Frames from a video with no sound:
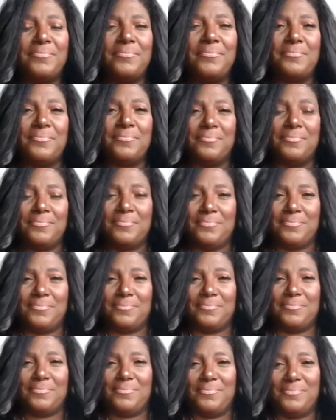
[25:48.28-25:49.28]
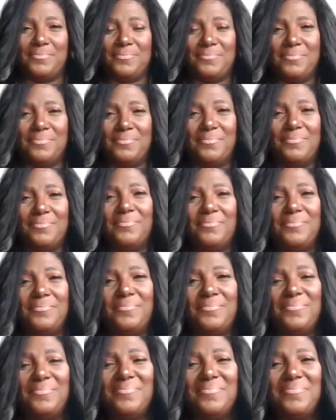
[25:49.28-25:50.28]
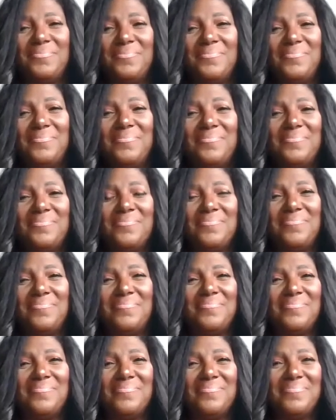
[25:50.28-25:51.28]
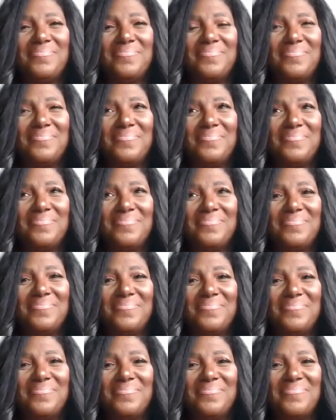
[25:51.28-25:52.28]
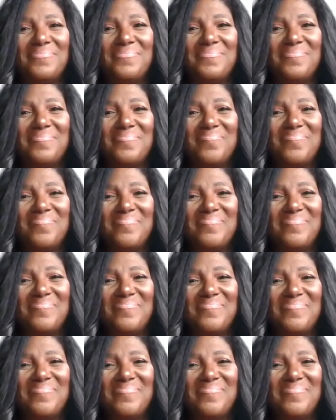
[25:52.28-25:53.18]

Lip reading: (silent)